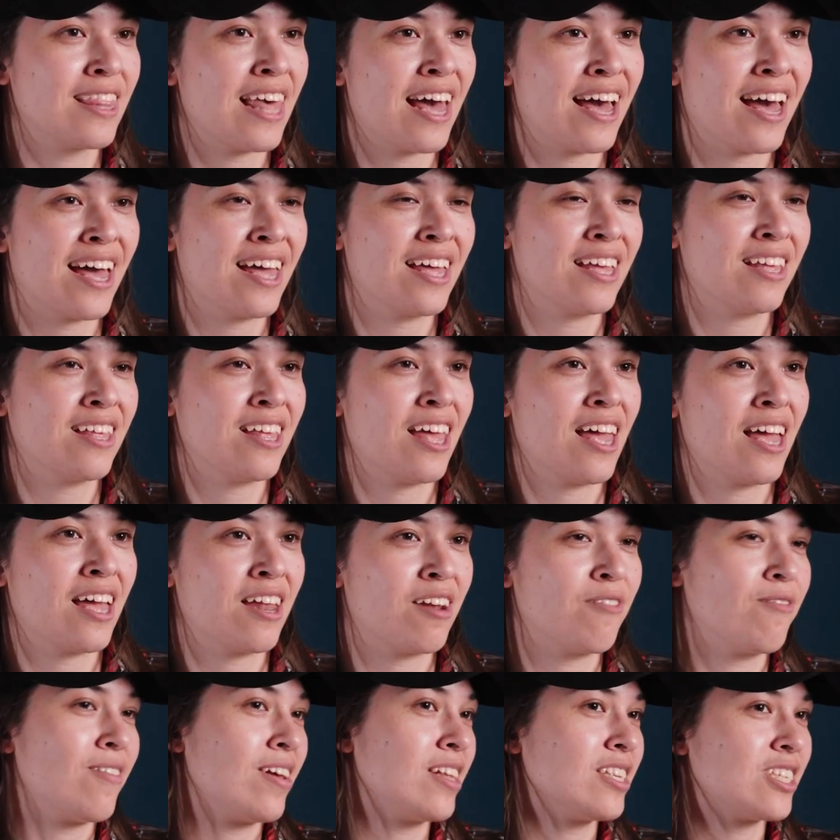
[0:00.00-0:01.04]
that and
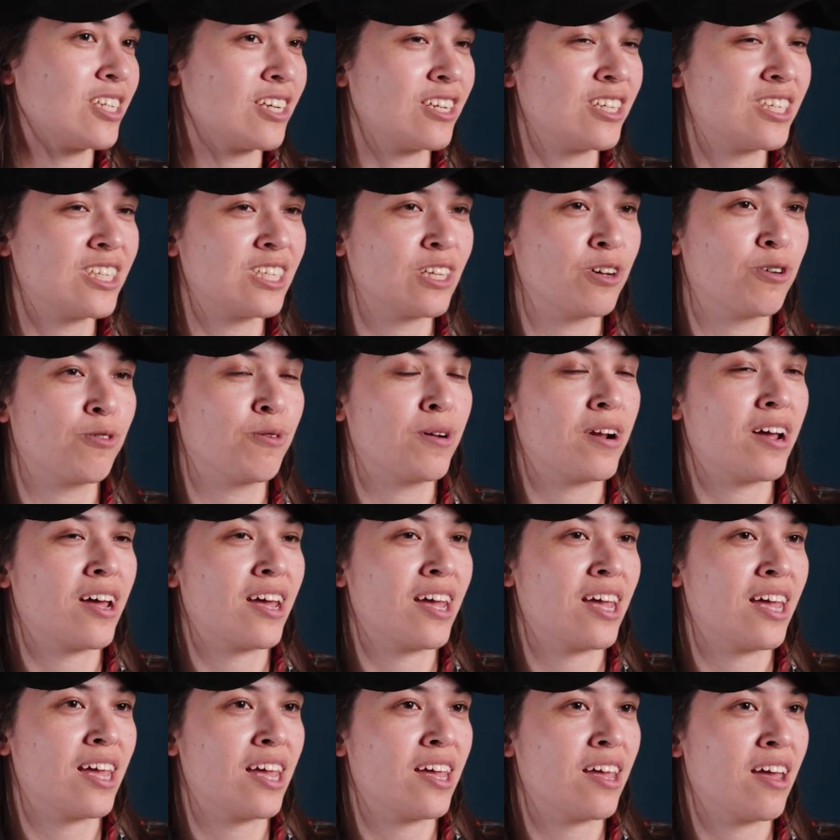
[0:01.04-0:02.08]
events are still what
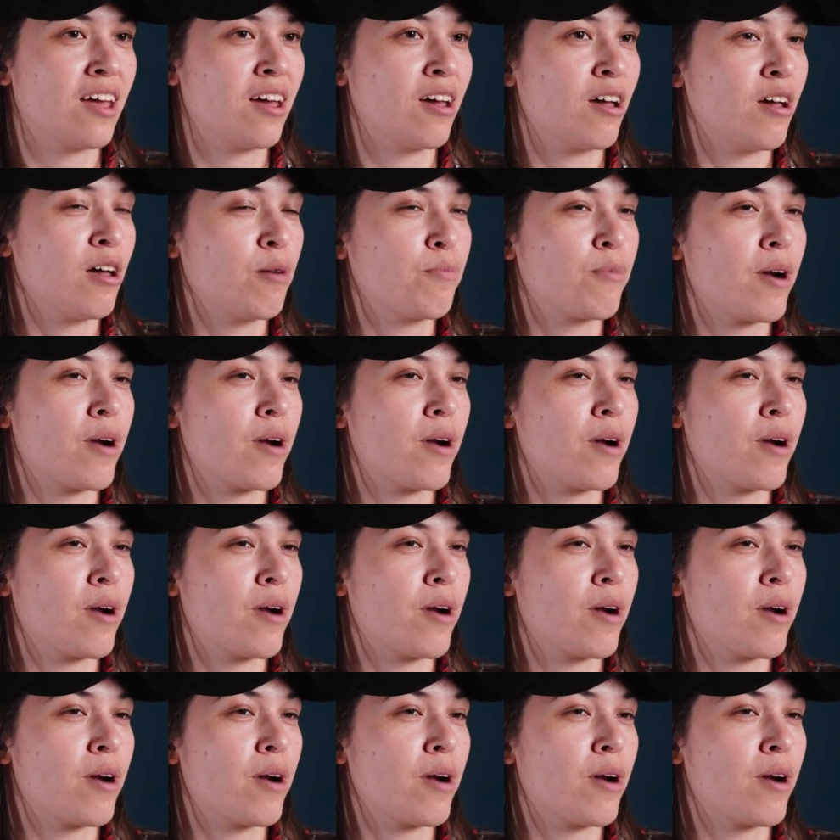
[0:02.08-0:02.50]
I uh,